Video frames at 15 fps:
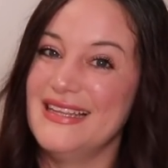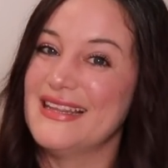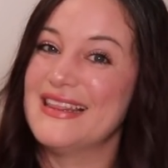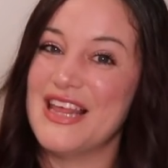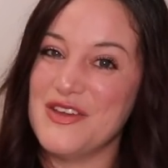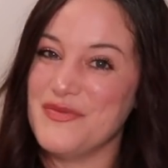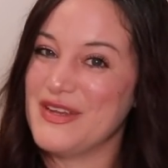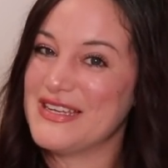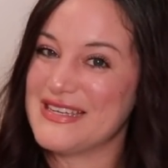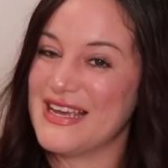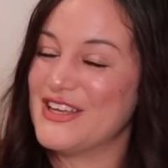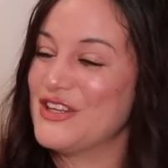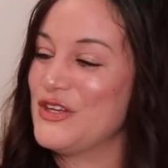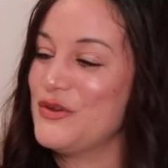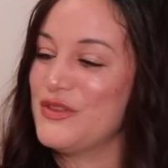let me
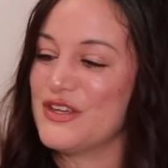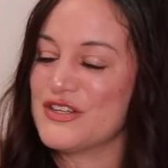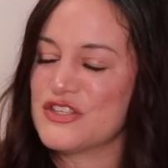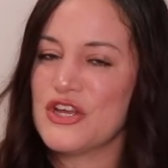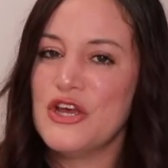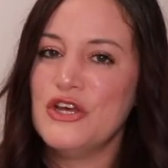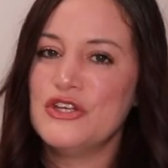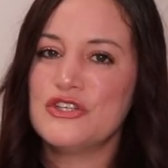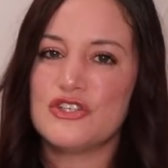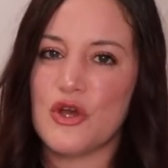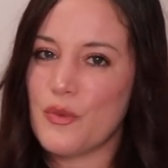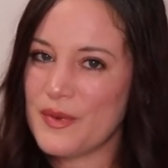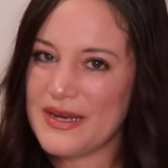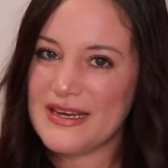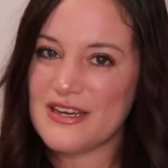tell you. There's
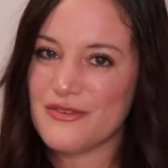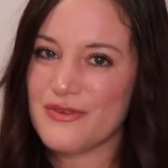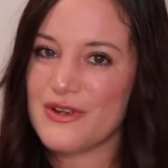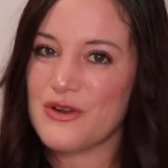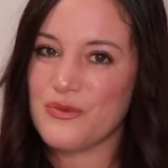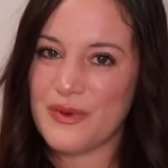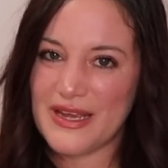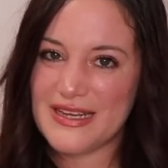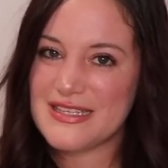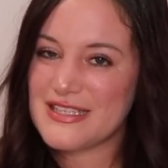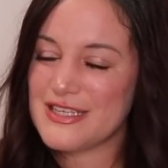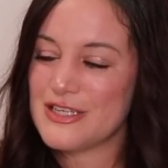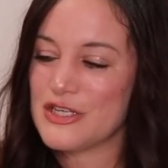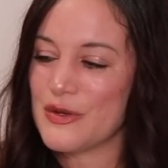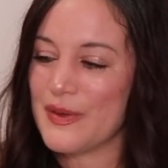so many different ways
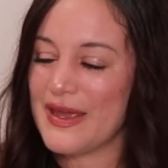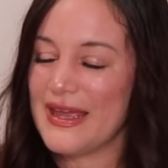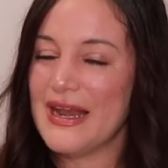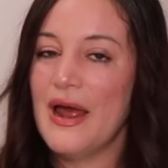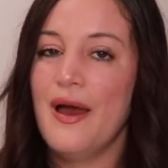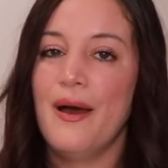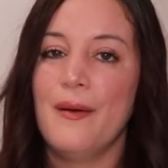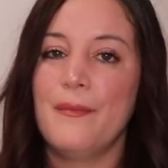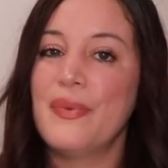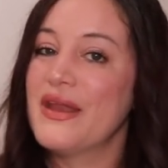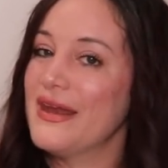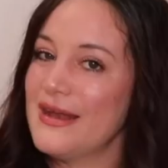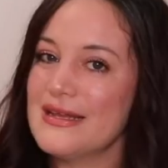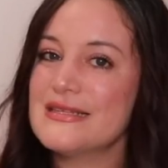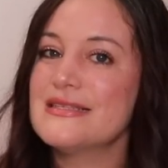to do it but
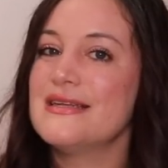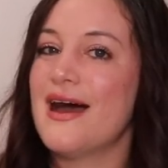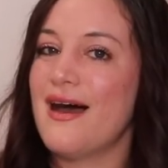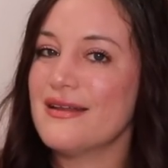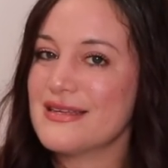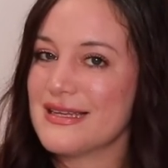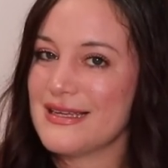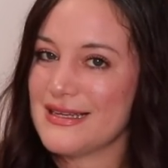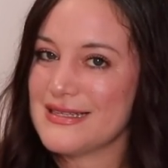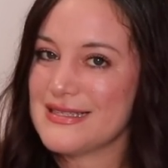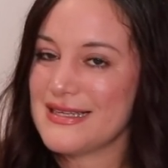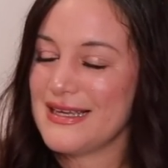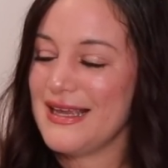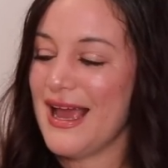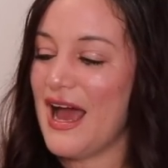it is not
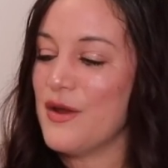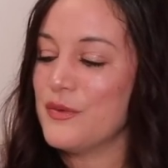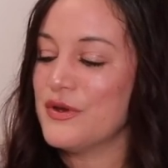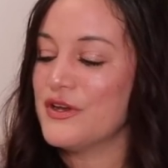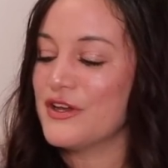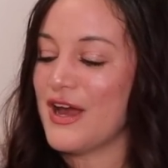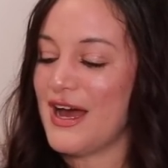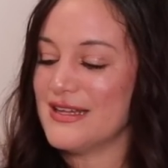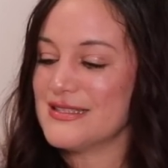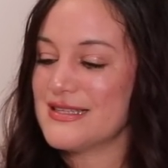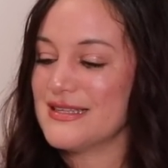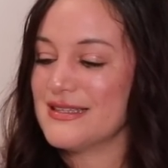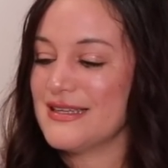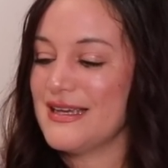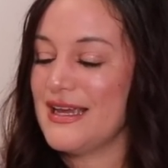easy. I will
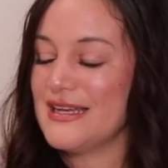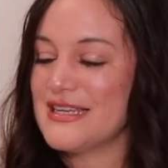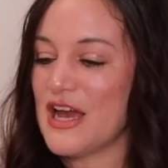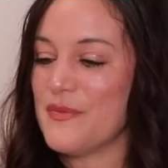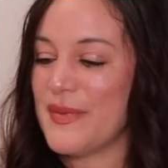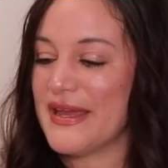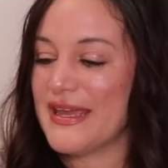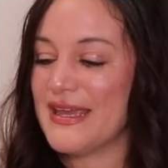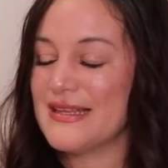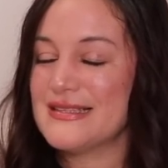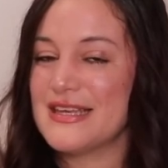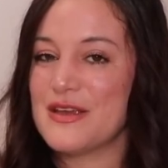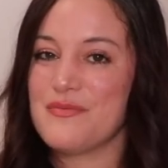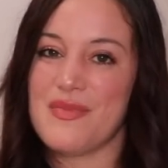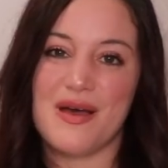constantly tell my kids
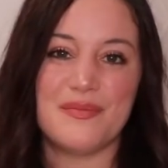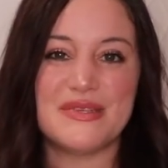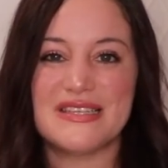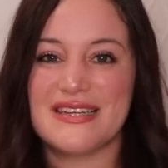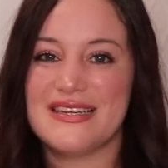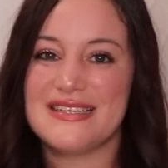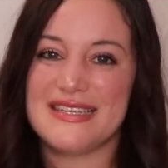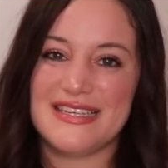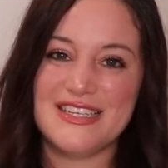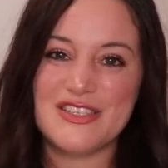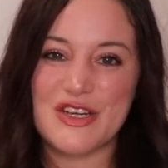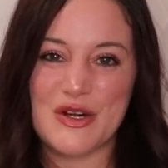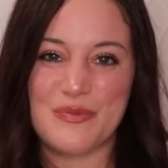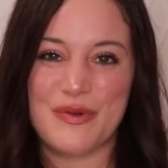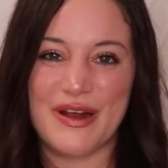like mommy's gonna tease
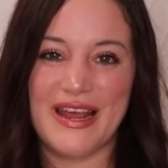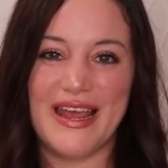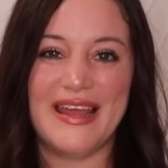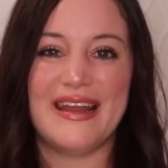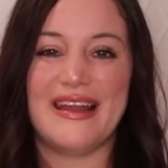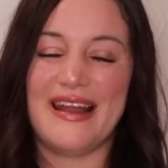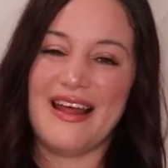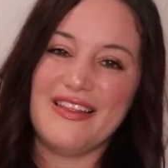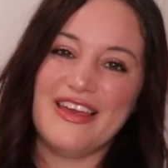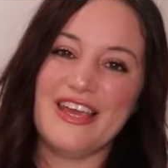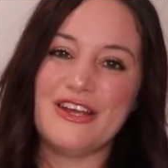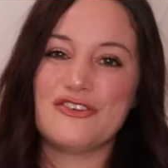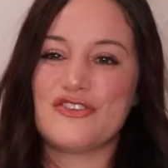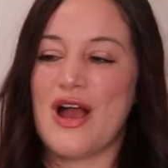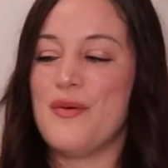her brain and I'll
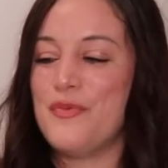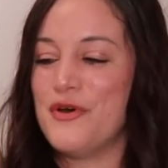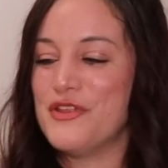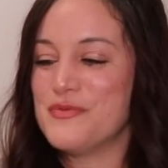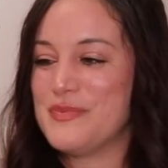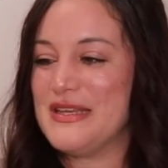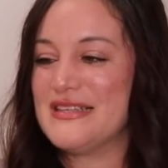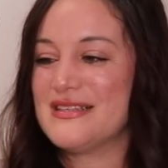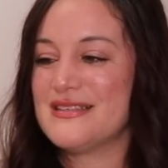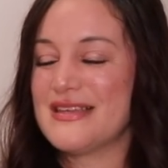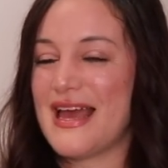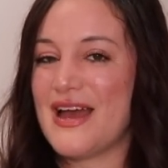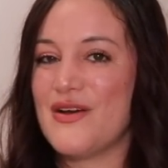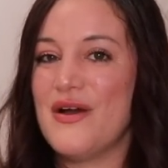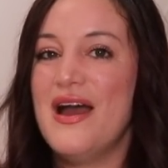like drop all the pieces
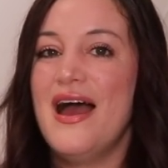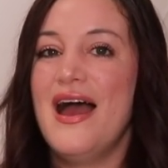out